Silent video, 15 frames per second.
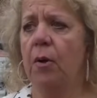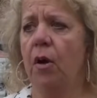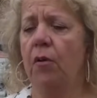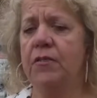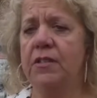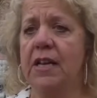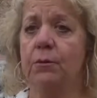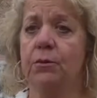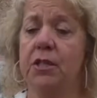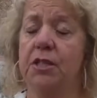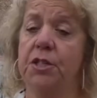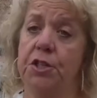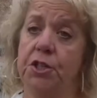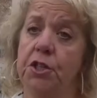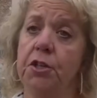obviously I
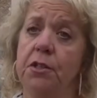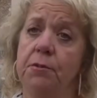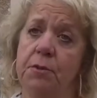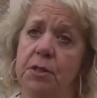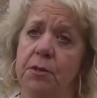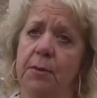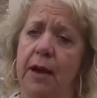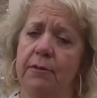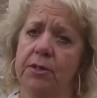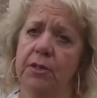wanted to show them somehow,